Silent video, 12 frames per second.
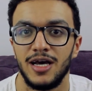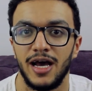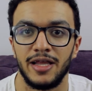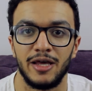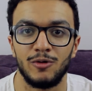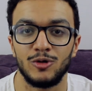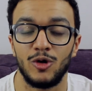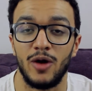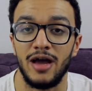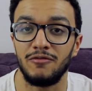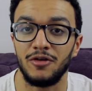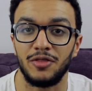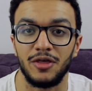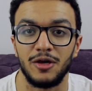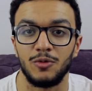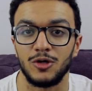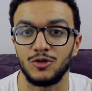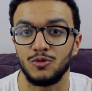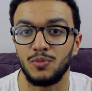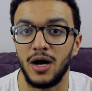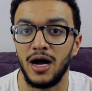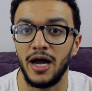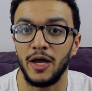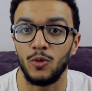And they will know everything, what you
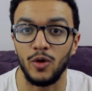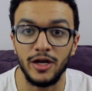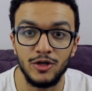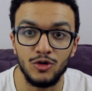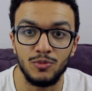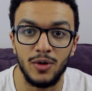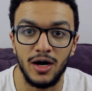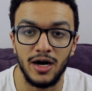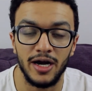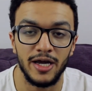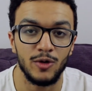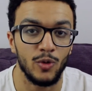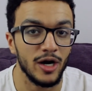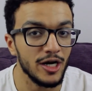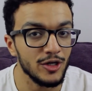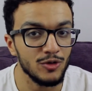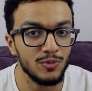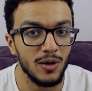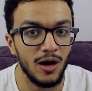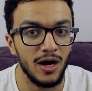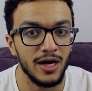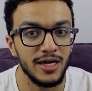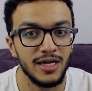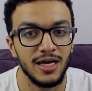buy, when you buy, where you
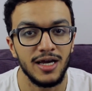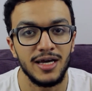buy.